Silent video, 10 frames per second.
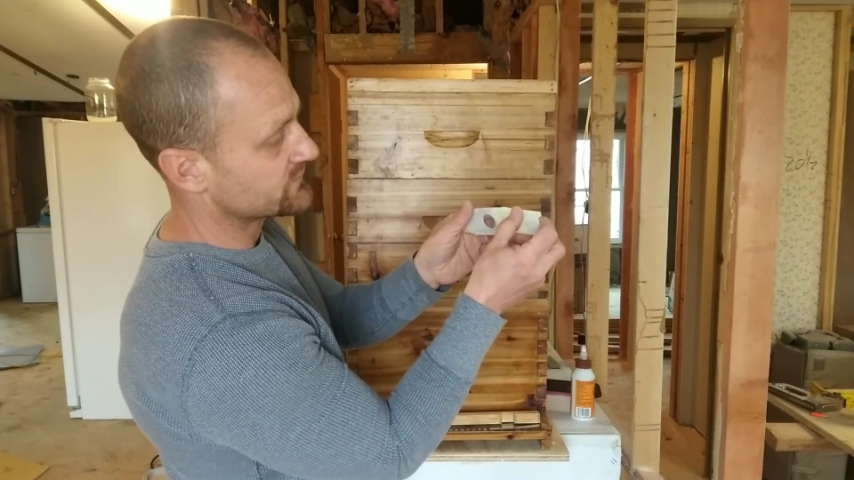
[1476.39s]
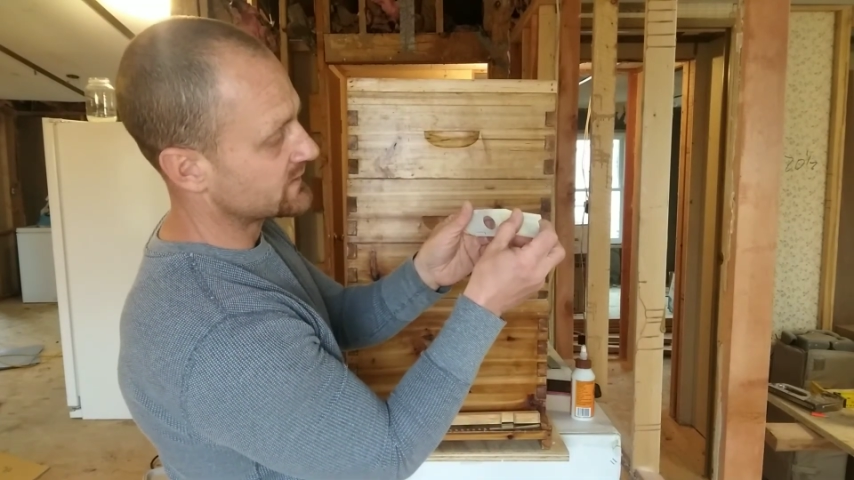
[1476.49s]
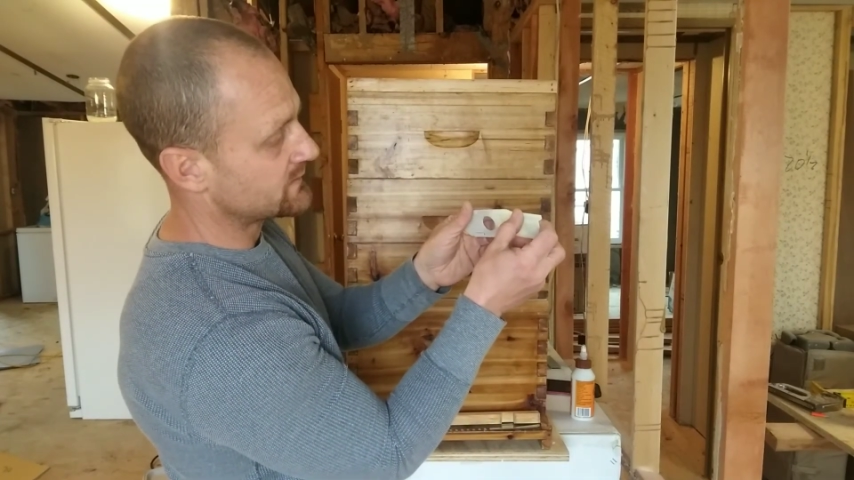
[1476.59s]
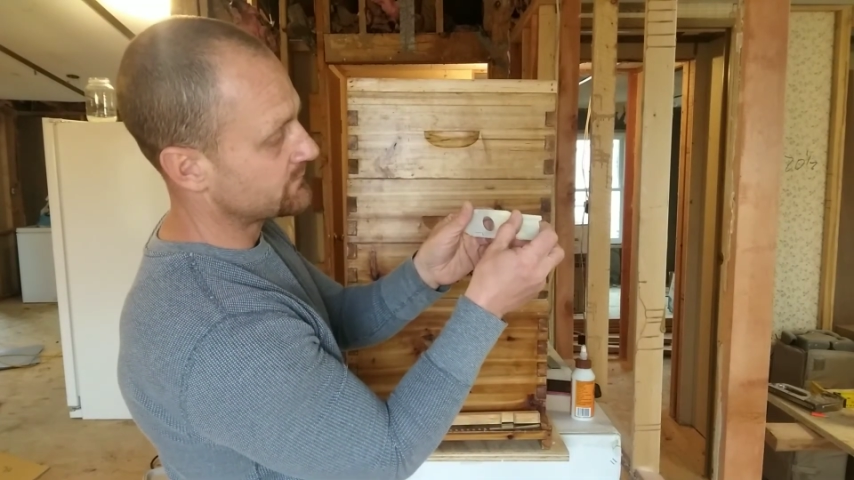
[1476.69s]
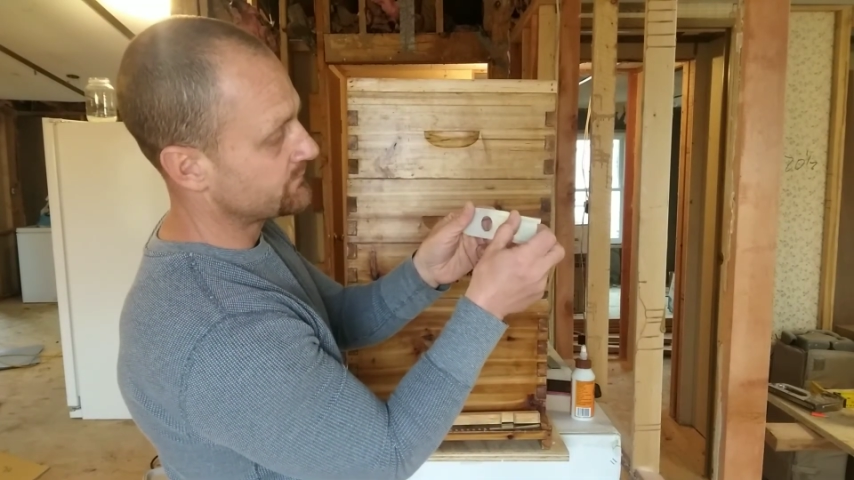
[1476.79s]

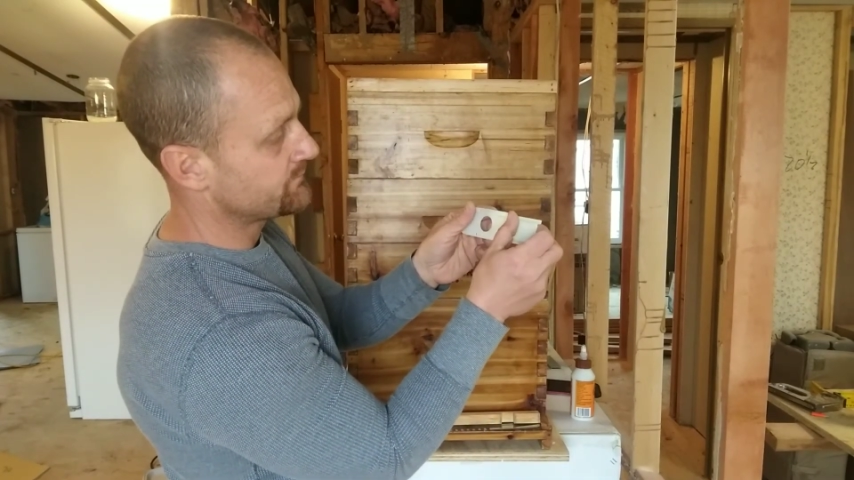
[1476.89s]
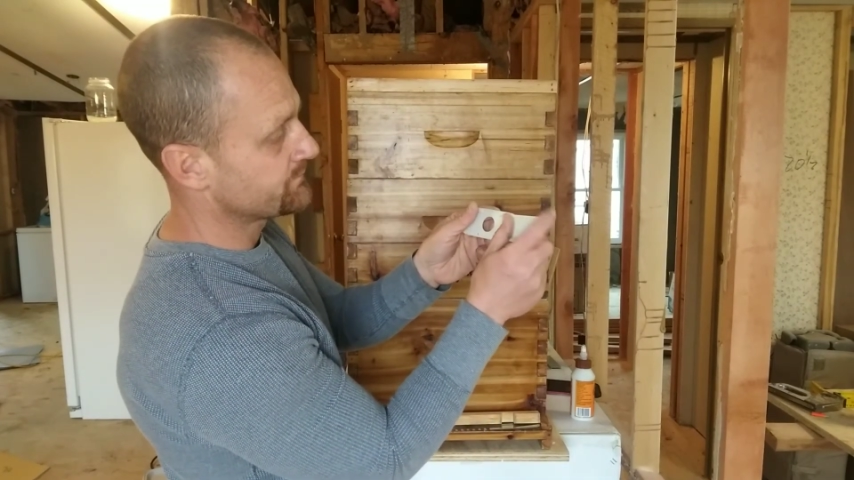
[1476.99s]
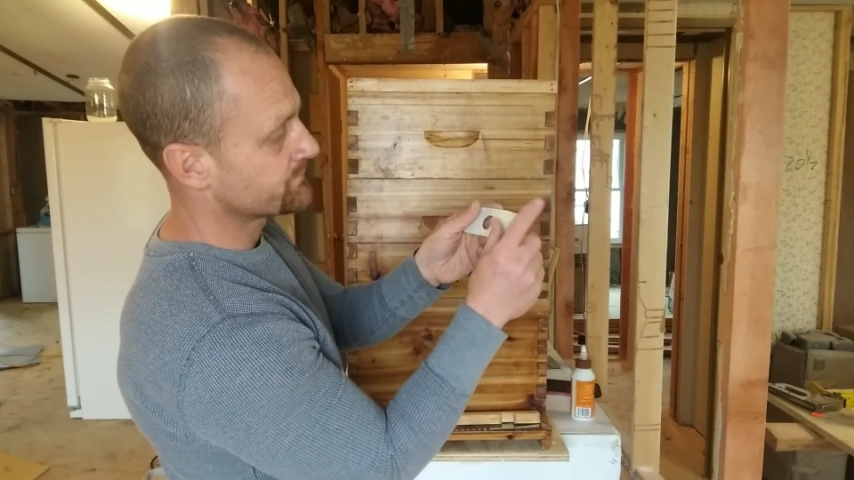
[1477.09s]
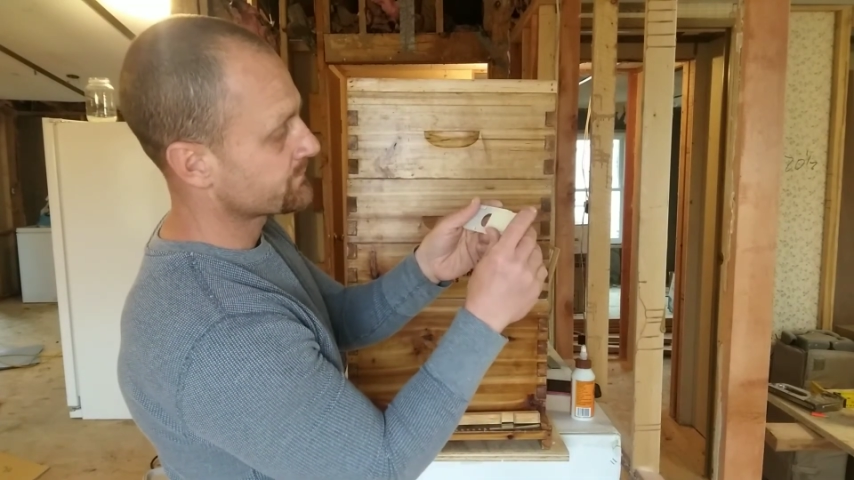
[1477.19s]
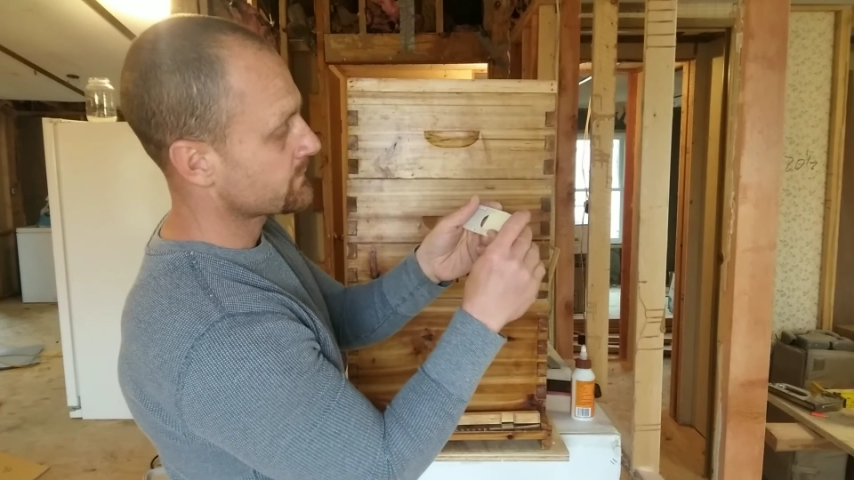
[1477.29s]
them
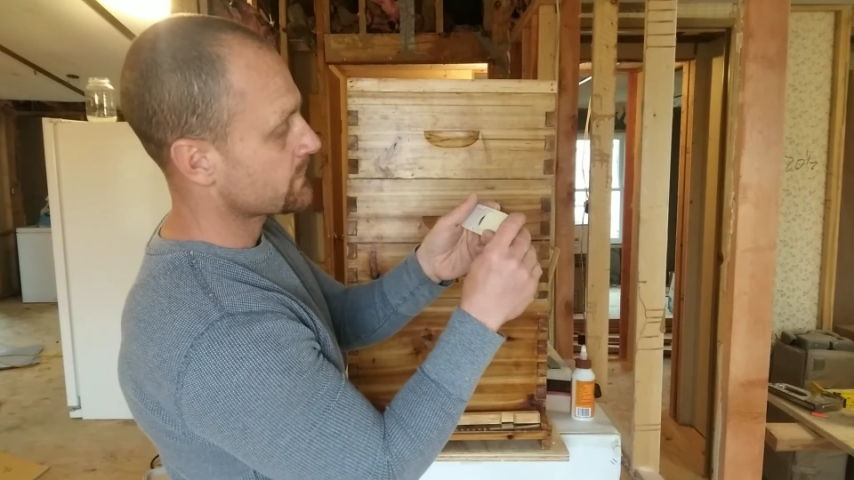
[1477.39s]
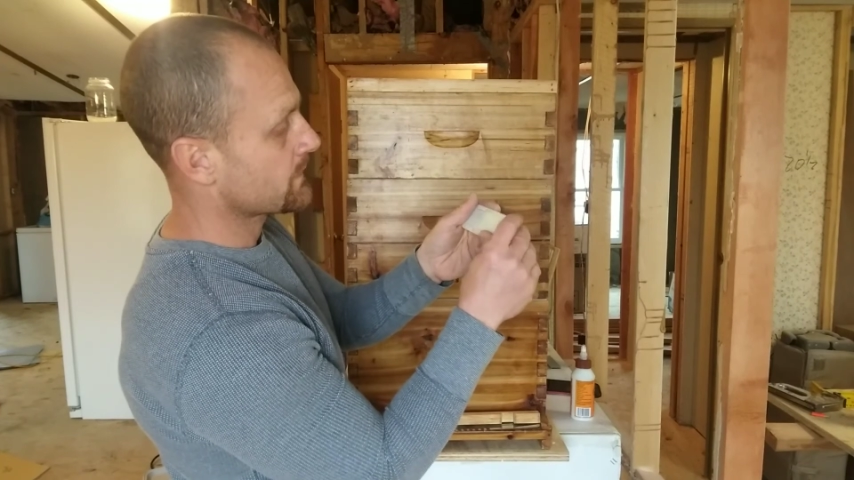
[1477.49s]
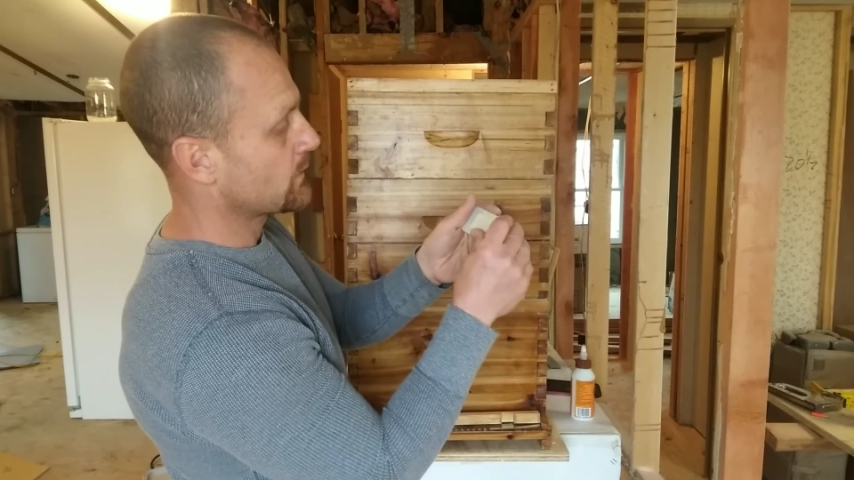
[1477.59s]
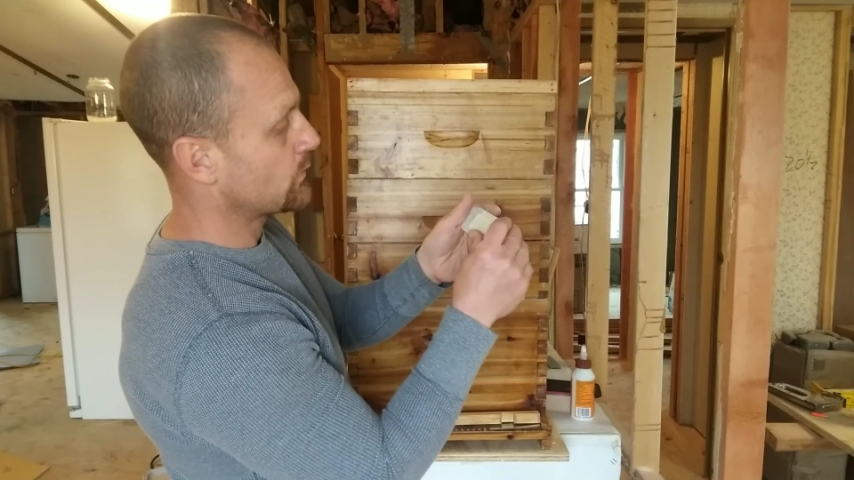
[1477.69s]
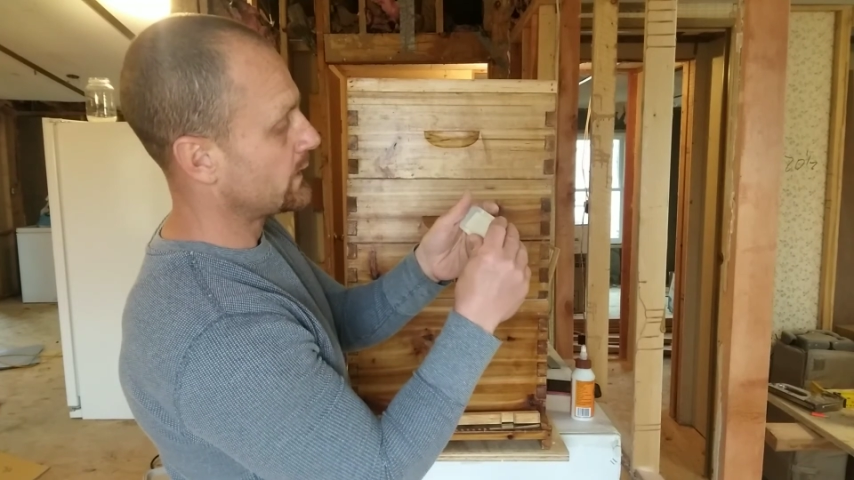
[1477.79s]

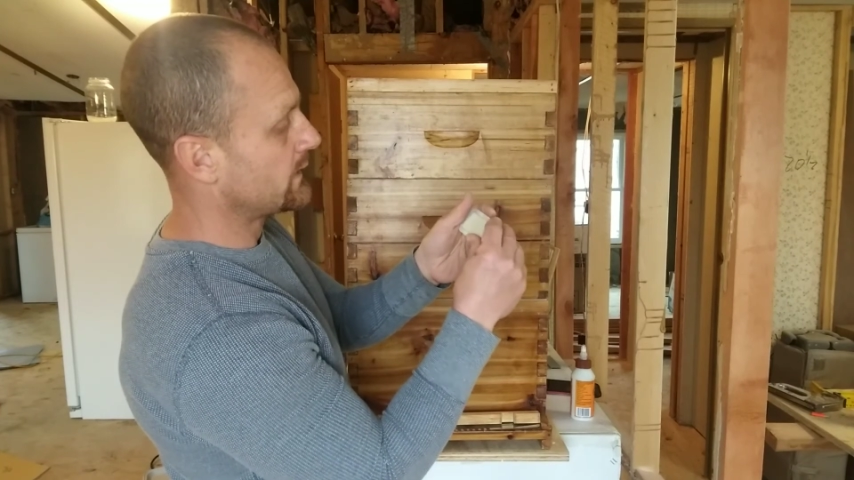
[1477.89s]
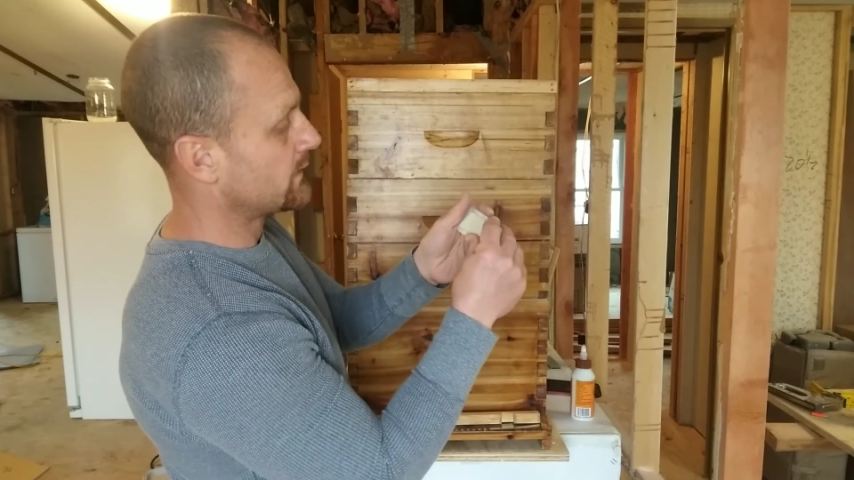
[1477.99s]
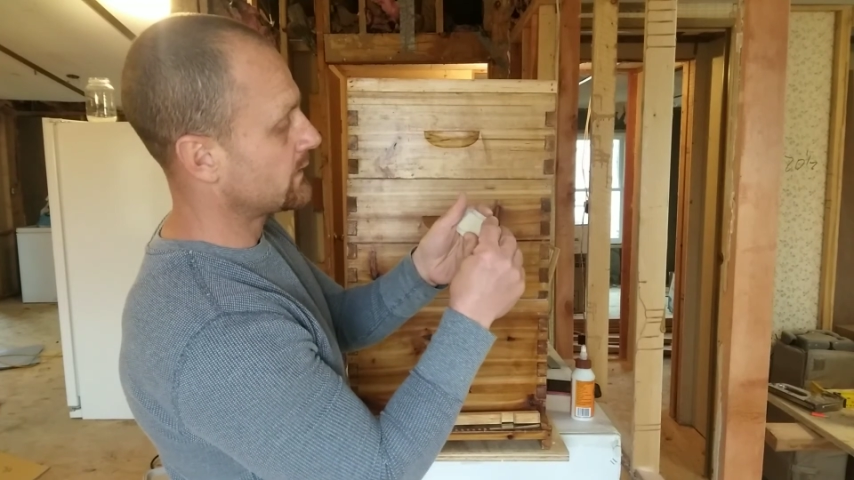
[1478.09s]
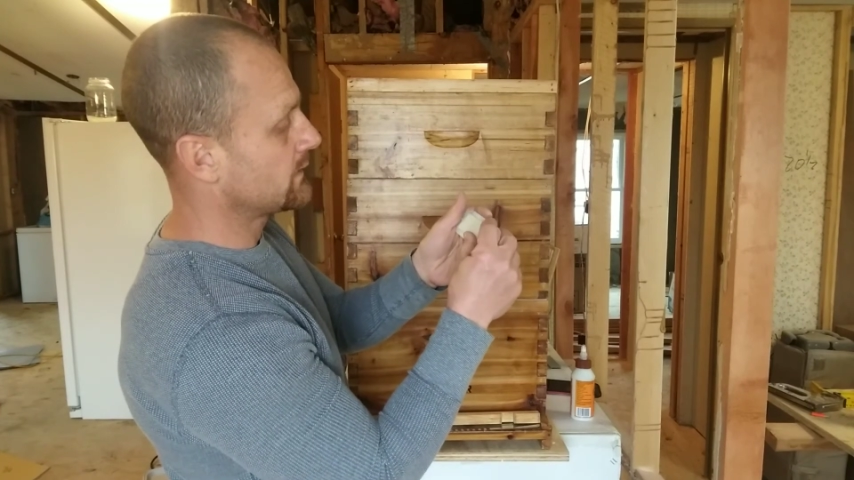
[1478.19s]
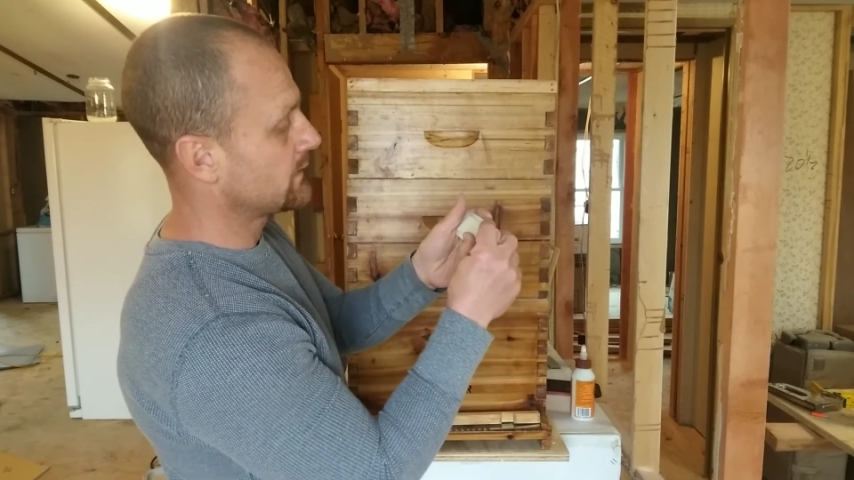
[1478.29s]
where